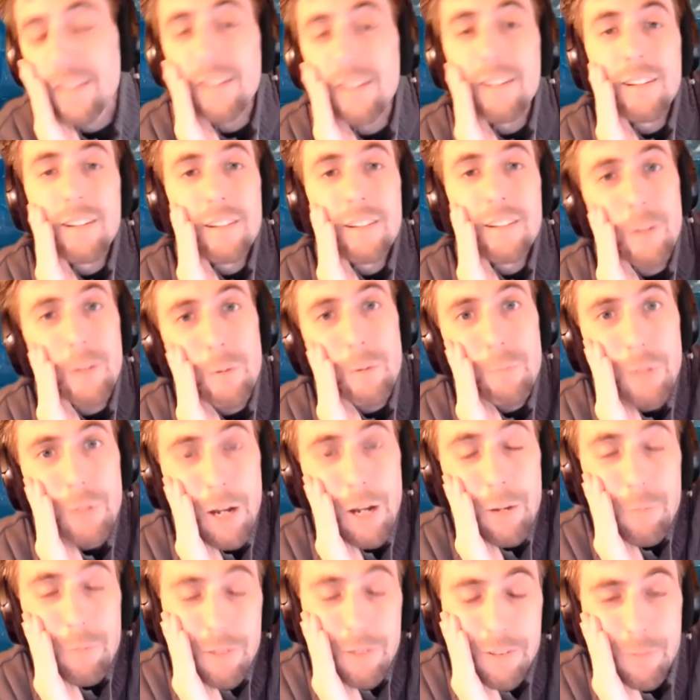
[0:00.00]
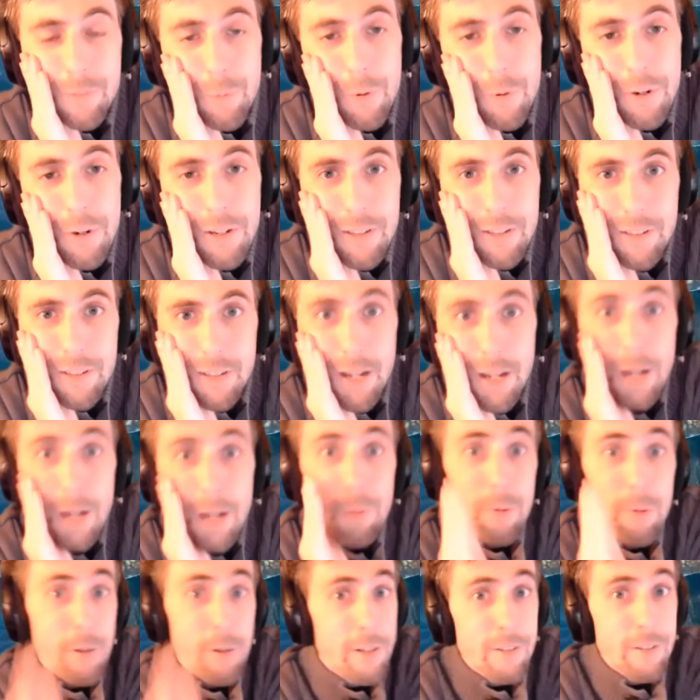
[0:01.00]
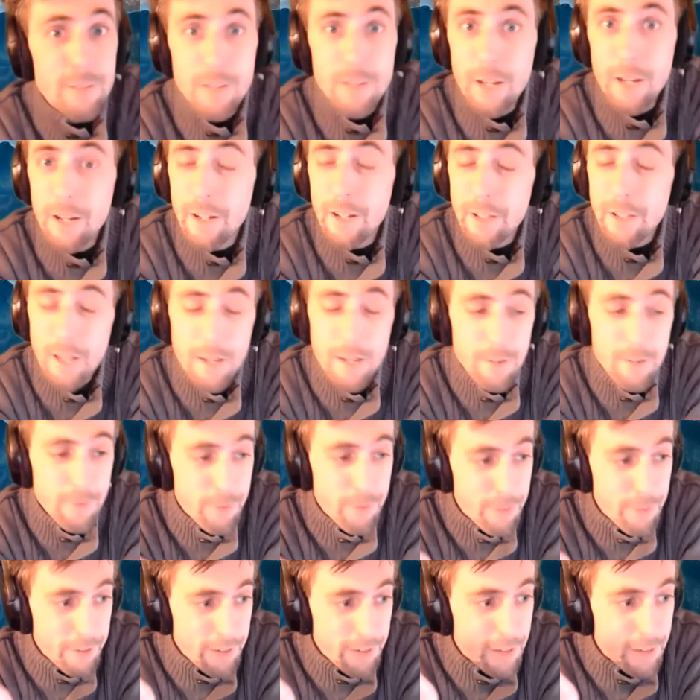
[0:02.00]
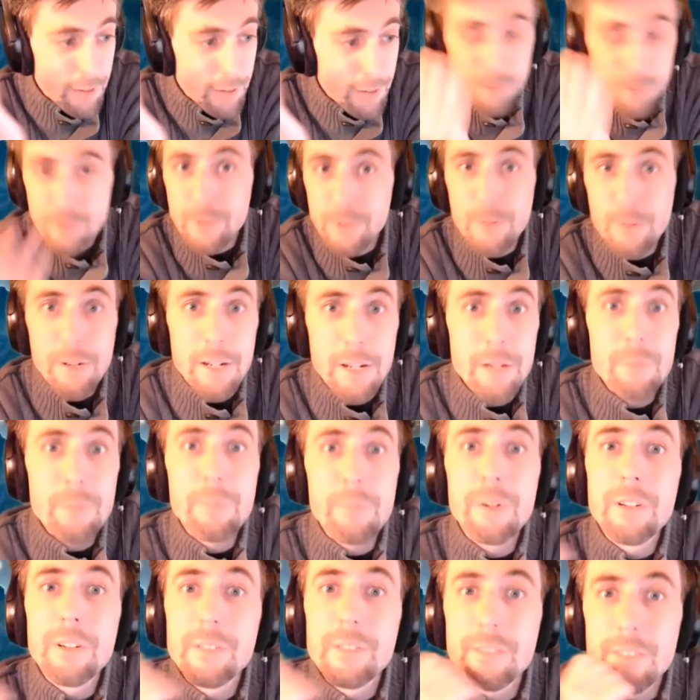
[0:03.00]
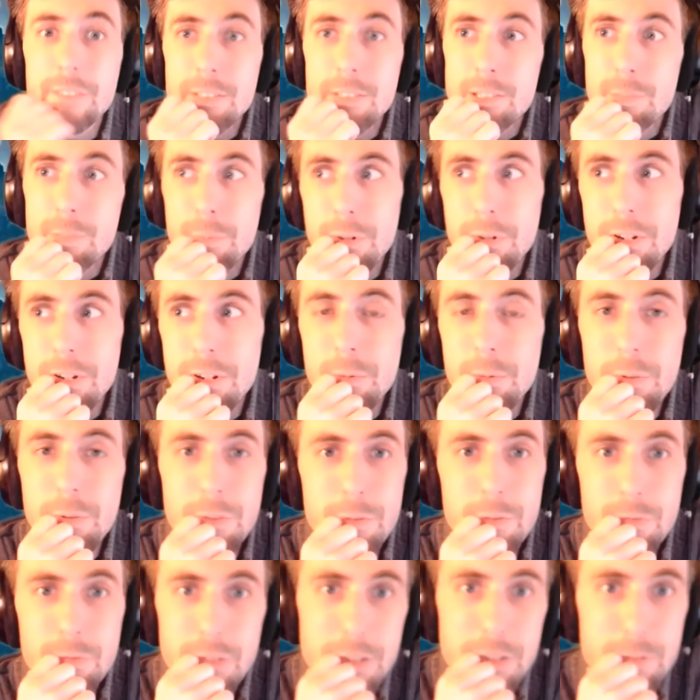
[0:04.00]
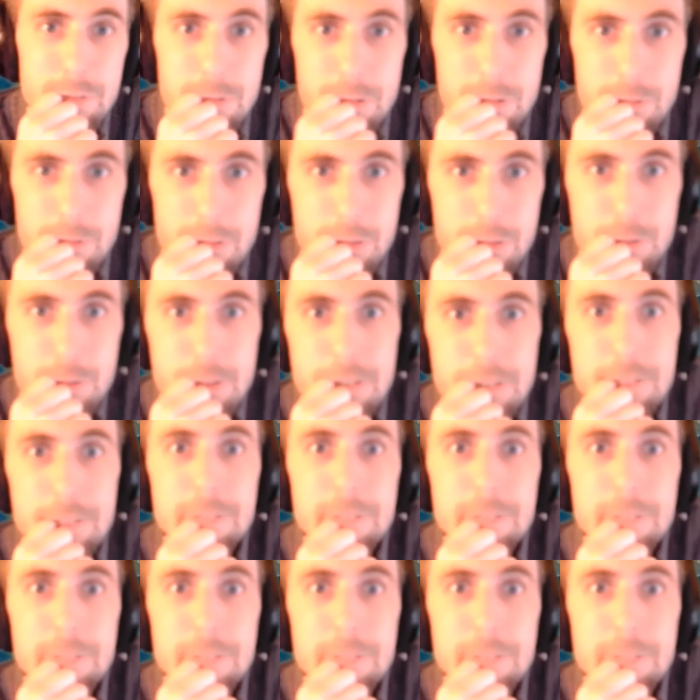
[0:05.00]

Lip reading: So I'm disappointed. I think it looks great, but disappointed with the flavor of the trailer.